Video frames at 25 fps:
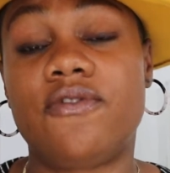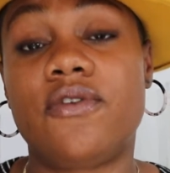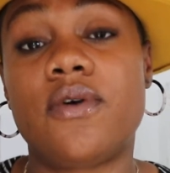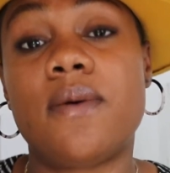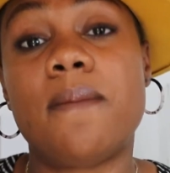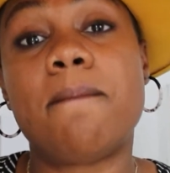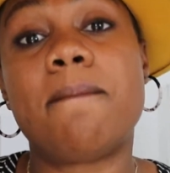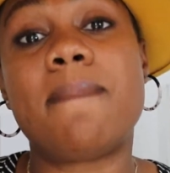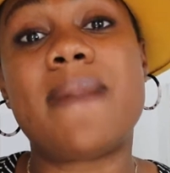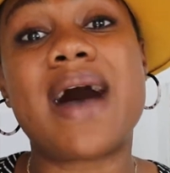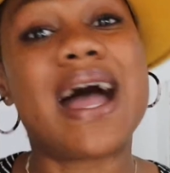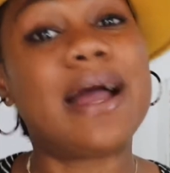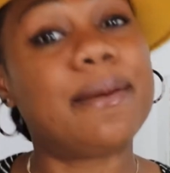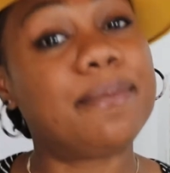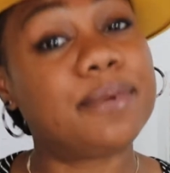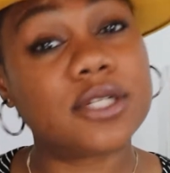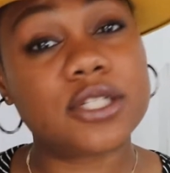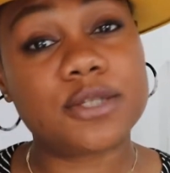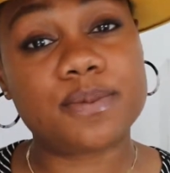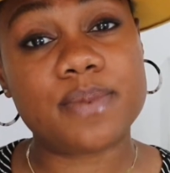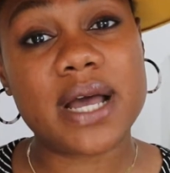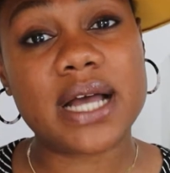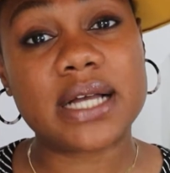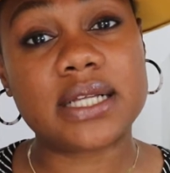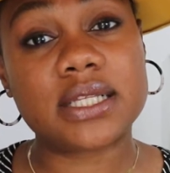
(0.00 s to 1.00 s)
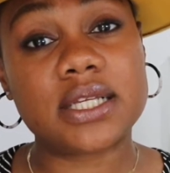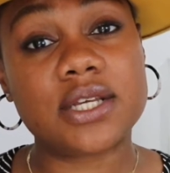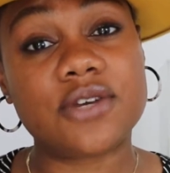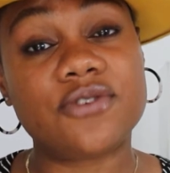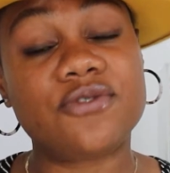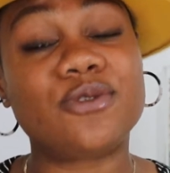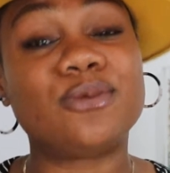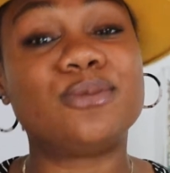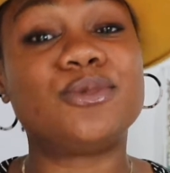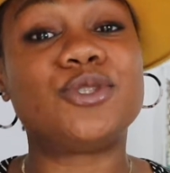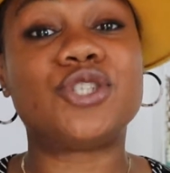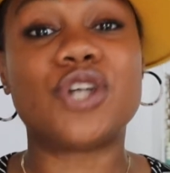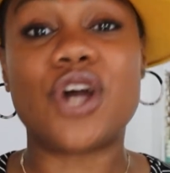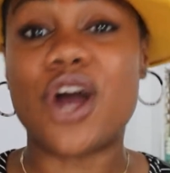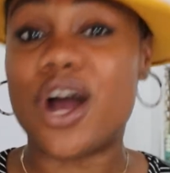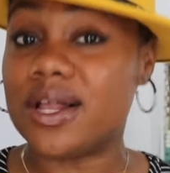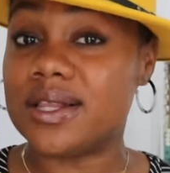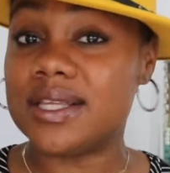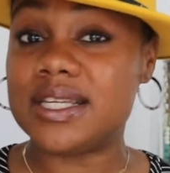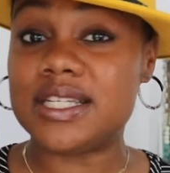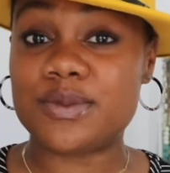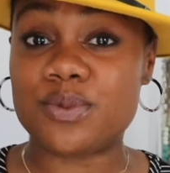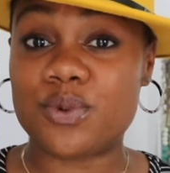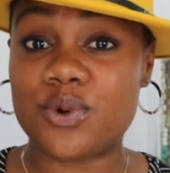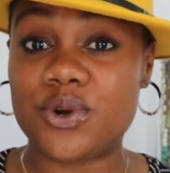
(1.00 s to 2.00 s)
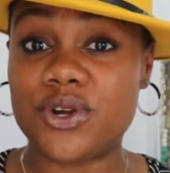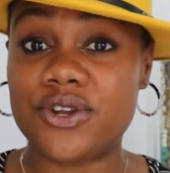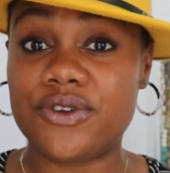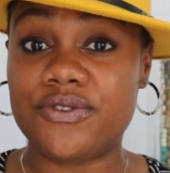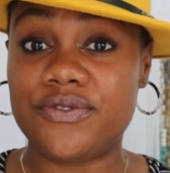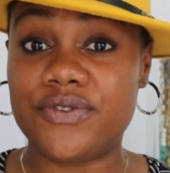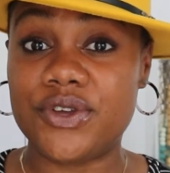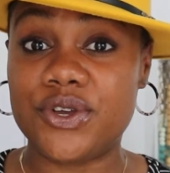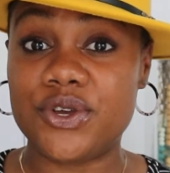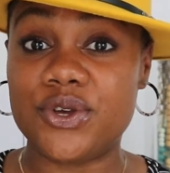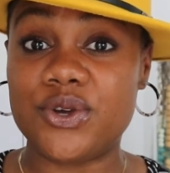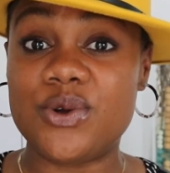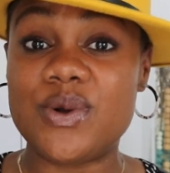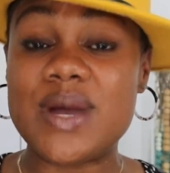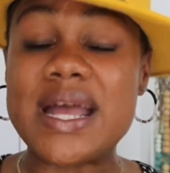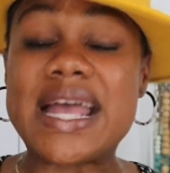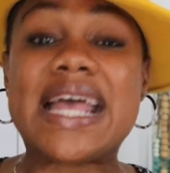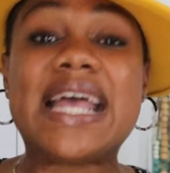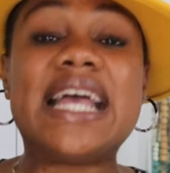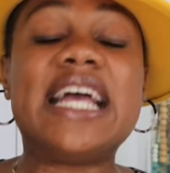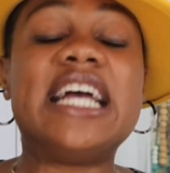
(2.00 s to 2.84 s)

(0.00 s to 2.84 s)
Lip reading: From my perspective, from Charli's point of view,